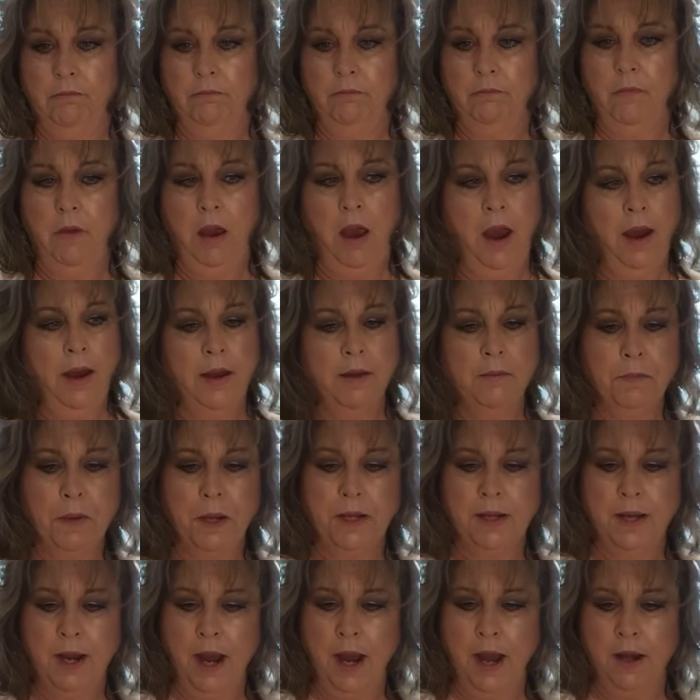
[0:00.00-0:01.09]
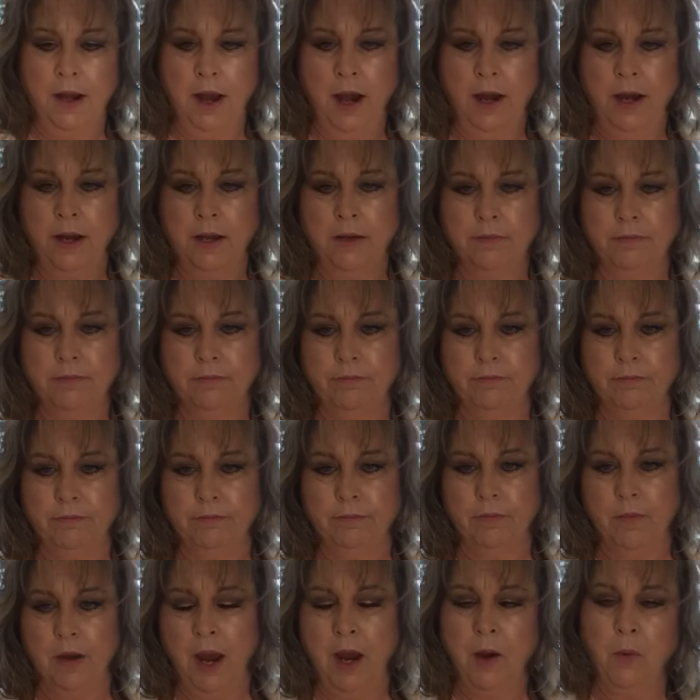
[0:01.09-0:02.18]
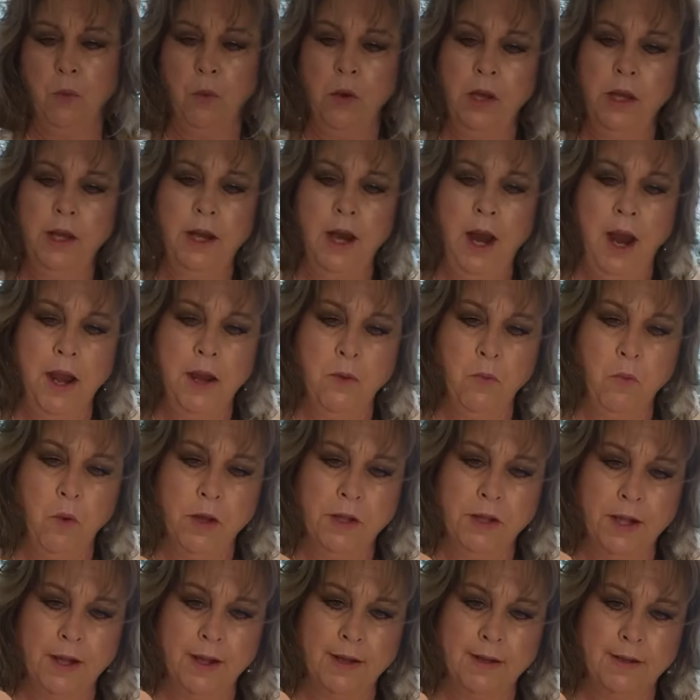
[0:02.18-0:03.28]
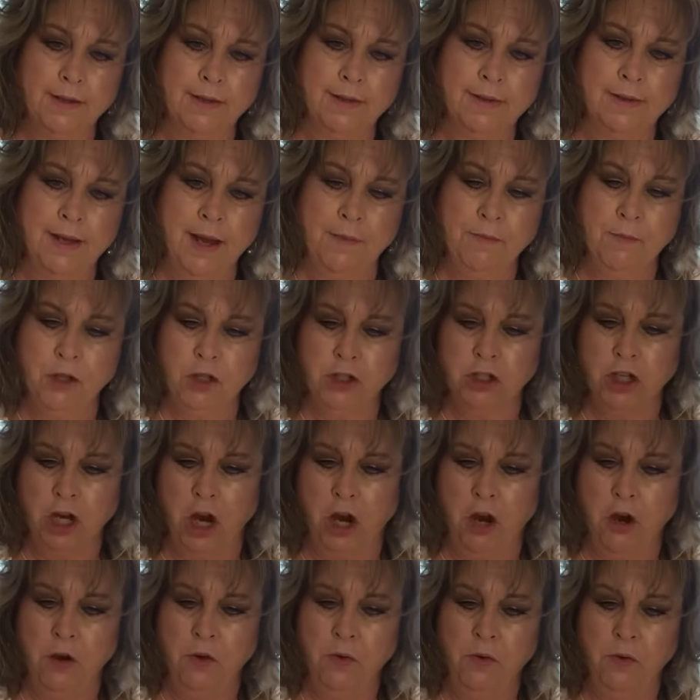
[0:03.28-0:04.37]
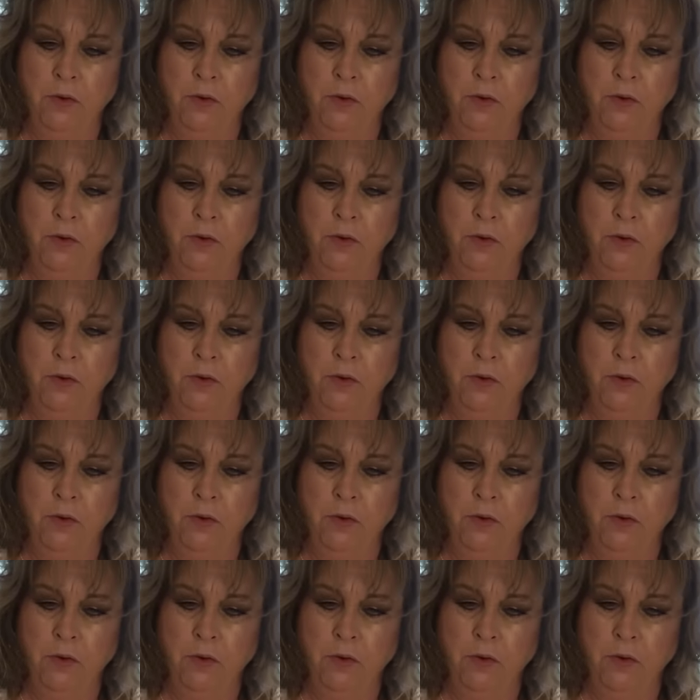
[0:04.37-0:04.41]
I can be done. I really kind of want the stem to show.